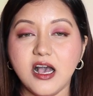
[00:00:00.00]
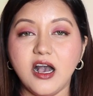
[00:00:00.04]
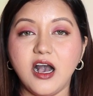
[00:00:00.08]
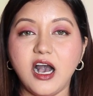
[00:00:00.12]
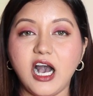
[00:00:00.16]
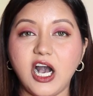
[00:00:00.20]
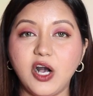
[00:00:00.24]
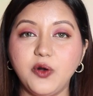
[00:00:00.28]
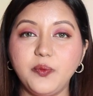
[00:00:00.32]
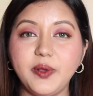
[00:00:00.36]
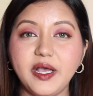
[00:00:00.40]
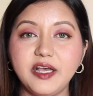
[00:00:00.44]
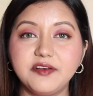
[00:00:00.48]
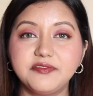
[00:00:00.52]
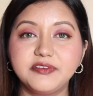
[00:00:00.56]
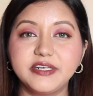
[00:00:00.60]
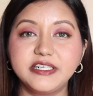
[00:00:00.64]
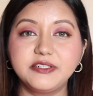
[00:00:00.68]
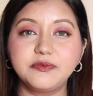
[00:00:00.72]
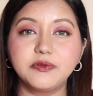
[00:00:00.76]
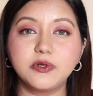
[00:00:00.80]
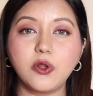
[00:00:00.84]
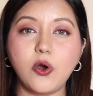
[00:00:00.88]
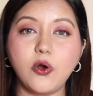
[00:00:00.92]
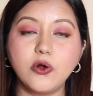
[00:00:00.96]
However, it
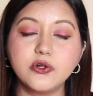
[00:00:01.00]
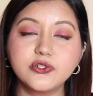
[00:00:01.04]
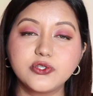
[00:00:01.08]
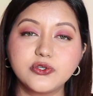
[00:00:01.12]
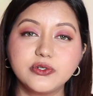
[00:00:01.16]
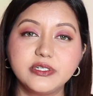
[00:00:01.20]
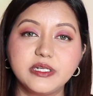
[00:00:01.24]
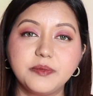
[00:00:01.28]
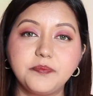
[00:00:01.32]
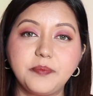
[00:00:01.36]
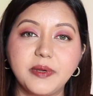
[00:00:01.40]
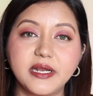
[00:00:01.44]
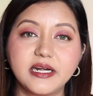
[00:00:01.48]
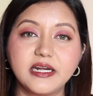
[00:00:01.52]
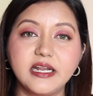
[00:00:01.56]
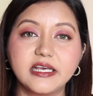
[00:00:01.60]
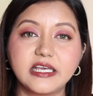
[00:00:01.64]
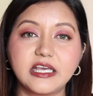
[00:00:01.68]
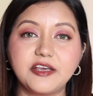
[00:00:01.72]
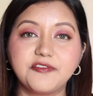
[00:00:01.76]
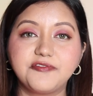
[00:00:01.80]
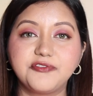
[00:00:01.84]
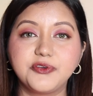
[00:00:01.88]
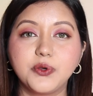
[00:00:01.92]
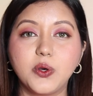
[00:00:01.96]
will also depend like
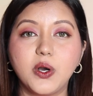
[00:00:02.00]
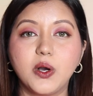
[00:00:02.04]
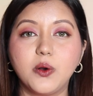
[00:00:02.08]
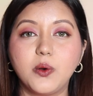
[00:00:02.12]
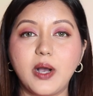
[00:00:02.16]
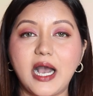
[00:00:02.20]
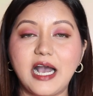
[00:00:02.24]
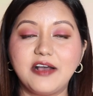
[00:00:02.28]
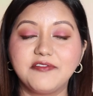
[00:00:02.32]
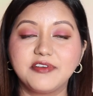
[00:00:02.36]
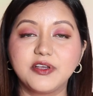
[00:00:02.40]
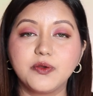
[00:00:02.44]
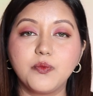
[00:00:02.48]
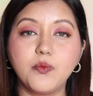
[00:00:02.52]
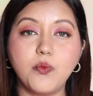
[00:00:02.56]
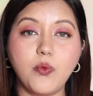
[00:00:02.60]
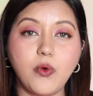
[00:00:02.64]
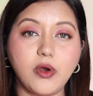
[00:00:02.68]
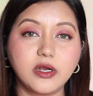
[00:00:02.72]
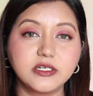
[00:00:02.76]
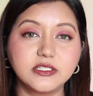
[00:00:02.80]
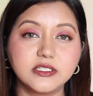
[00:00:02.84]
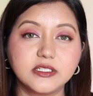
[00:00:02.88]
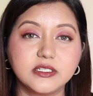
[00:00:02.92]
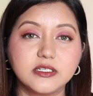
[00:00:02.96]
if you are having
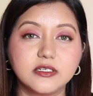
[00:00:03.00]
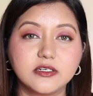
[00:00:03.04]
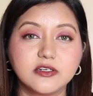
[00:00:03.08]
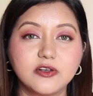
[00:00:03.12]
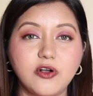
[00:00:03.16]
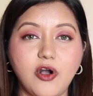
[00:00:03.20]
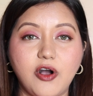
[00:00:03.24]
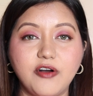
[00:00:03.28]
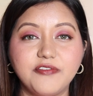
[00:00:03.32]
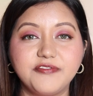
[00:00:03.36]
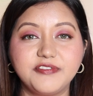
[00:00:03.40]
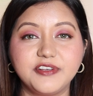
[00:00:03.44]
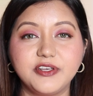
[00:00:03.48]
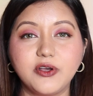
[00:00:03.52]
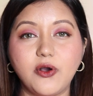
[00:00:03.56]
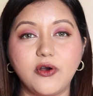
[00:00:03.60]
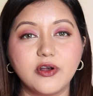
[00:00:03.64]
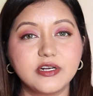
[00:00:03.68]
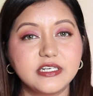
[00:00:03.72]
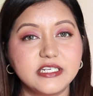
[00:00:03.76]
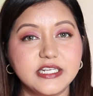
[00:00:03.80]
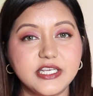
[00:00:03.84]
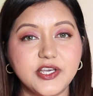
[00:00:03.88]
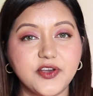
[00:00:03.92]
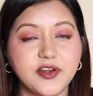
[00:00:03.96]
water, coffee or
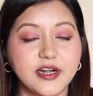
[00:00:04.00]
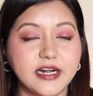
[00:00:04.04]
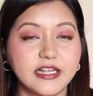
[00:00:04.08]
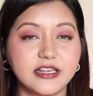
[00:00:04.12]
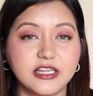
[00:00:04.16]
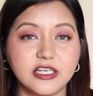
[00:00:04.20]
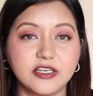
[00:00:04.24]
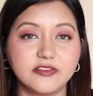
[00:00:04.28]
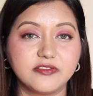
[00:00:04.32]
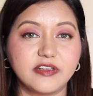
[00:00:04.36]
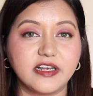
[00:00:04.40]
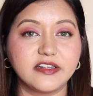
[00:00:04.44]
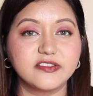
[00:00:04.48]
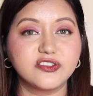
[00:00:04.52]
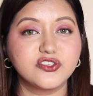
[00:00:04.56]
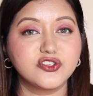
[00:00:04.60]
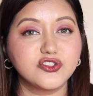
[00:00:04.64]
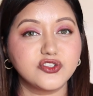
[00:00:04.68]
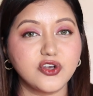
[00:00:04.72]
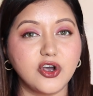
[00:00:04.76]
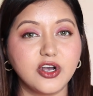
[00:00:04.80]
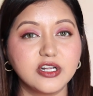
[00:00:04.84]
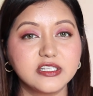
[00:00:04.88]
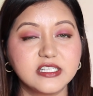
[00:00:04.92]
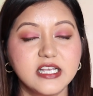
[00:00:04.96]
tea or anything of that
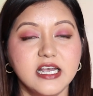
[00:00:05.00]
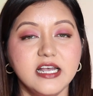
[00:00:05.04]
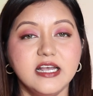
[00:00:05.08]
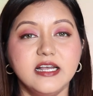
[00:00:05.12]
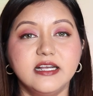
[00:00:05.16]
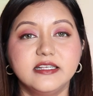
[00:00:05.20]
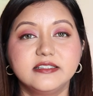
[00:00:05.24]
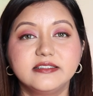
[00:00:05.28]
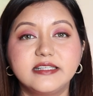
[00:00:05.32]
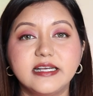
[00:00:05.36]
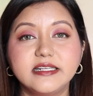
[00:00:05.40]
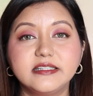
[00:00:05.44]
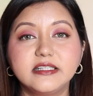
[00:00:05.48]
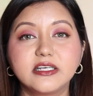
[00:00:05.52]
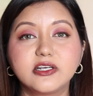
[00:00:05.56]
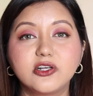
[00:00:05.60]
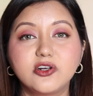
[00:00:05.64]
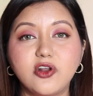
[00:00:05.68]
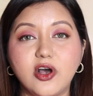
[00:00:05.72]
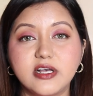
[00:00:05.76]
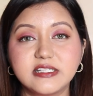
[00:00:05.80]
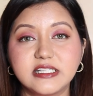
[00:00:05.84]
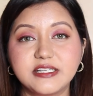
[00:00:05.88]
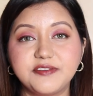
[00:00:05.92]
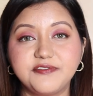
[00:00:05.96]
sort, then the
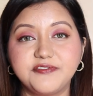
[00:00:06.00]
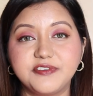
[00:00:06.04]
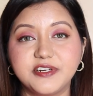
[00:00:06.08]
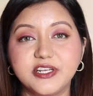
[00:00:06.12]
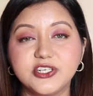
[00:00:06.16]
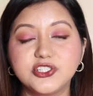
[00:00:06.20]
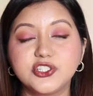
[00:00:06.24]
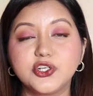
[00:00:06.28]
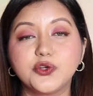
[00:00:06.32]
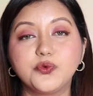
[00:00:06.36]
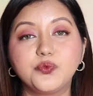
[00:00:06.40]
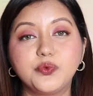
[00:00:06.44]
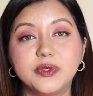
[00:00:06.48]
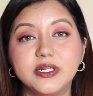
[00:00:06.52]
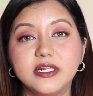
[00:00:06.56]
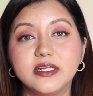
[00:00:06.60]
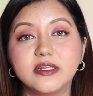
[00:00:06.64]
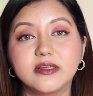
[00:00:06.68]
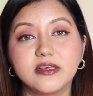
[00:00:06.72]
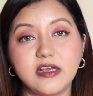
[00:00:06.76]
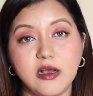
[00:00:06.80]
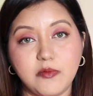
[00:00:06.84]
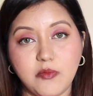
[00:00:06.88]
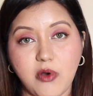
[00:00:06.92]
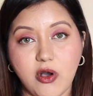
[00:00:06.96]
glossy finish will
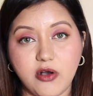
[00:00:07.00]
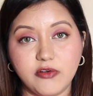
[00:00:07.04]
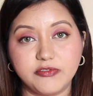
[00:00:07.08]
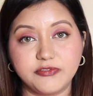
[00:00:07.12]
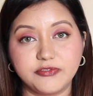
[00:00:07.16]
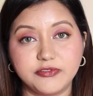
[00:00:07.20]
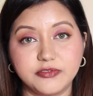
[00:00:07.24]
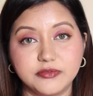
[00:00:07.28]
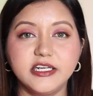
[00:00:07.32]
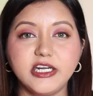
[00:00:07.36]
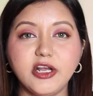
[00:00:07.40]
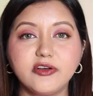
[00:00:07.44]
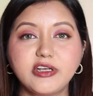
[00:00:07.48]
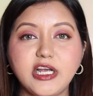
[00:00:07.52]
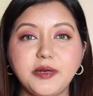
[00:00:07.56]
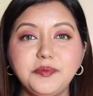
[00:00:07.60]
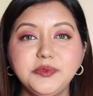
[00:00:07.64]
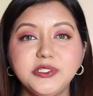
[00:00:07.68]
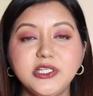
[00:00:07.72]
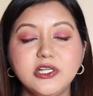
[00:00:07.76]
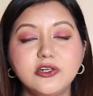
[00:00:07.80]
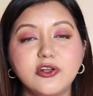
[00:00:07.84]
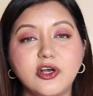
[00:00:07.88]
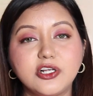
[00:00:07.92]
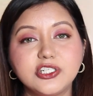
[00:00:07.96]
come off. Now coming
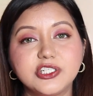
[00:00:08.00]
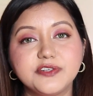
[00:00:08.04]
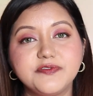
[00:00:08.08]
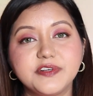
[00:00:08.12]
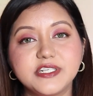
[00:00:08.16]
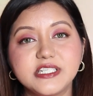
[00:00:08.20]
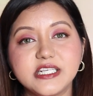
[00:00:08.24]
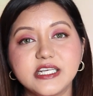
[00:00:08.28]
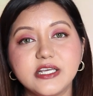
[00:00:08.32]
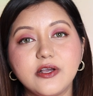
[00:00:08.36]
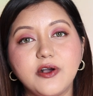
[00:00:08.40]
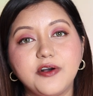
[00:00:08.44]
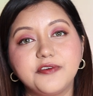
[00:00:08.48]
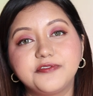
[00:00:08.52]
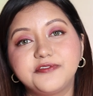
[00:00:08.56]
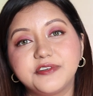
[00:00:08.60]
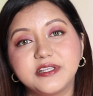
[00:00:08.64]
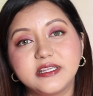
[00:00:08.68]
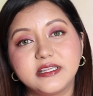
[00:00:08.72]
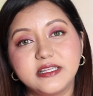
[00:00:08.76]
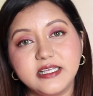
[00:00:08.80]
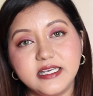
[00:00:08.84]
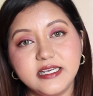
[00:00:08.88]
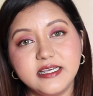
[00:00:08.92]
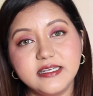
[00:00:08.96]
to the longevity of
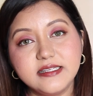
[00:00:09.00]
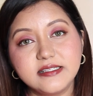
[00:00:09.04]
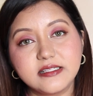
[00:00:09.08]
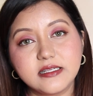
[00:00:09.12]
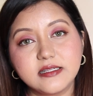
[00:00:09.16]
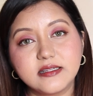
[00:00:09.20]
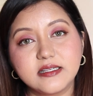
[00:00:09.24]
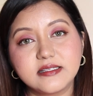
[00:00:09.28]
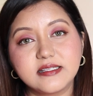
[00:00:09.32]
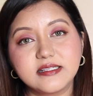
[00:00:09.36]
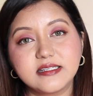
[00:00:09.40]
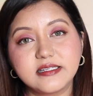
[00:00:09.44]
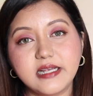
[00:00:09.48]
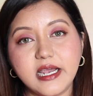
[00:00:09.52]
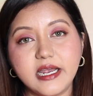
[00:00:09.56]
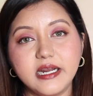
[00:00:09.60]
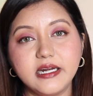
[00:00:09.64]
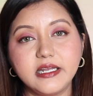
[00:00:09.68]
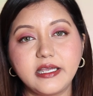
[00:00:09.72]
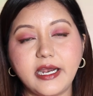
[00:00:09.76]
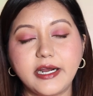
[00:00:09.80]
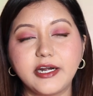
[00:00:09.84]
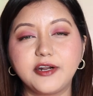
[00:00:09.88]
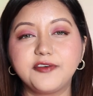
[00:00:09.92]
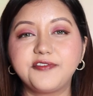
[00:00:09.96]
these, the
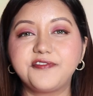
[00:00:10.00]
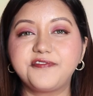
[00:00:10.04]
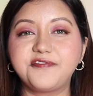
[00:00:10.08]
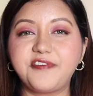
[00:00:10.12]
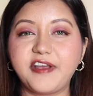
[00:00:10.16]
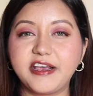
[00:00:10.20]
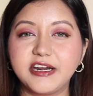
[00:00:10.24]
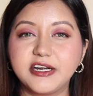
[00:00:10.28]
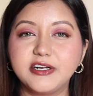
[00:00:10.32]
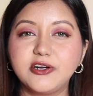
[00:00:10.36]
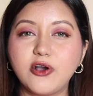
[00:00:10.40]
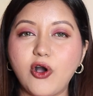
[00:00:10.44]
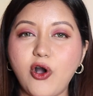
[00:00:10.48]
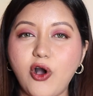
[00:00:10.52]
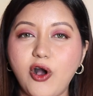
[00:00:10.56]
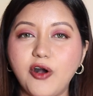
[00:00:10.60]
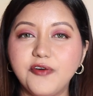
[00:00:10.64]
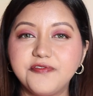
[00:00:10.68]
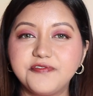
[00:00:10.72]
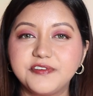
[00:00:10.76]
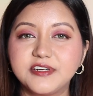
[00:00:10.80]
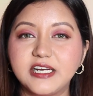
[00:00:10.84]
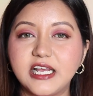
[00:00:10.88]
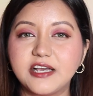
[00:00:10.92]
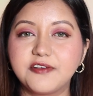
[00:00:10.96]
stain kind of faded
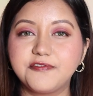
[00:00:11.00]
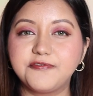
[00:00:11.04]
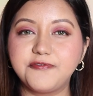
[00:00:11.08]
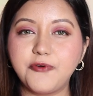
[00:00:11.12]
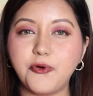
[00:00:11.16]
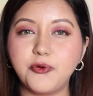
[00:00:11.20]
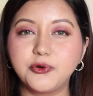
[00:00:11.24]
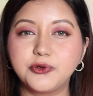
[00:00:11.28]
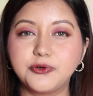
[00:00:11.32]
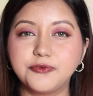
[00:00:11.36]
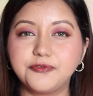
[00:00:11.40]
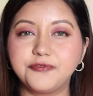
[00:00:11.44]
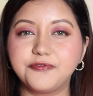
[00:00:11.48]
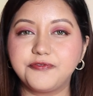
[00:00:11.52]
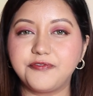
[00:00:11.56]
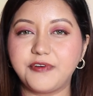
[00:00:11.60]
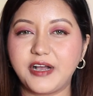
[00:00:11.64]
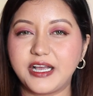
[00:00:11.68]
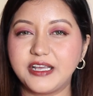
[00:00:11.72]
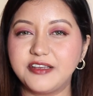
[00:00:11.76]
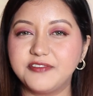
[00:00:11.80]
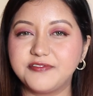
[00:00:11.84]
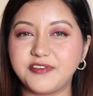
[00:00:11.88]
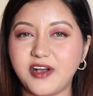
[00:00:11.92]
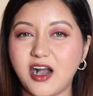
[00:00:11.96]
off in like four to
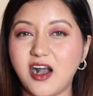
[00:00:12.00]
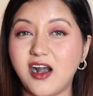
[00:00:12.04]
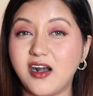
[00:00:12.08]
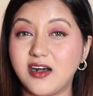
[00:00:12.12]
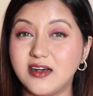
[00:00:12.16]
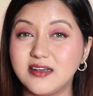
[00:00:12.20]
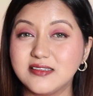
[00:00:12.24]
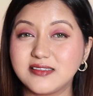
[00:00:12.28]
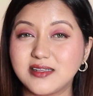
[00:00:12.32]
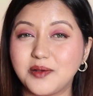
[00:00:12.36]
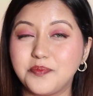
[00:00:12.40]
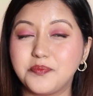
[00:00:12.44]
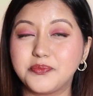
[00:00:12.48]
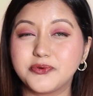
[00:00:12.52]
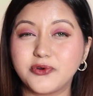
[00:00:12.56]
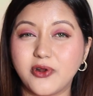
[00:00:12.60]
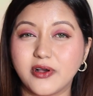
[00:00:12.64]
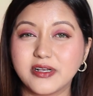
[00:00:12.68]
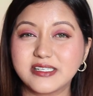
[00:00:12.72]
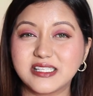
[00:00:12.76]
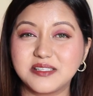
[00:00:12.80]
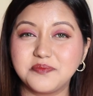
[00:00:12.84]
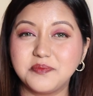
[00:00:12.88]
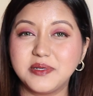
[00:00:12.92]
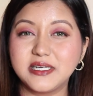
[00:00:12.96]
five hours
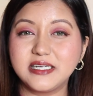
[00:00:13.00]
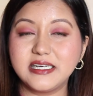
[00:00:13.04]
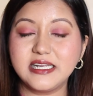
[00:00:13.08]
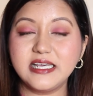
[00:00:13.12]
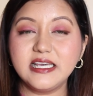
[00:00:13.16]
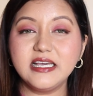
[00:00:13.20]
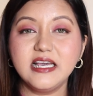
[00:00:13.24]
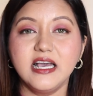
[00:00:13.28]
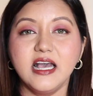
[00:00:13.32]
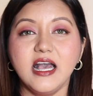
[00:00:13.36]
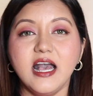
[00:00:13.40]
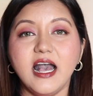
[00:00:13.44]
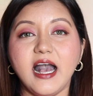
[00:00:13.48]
approximately.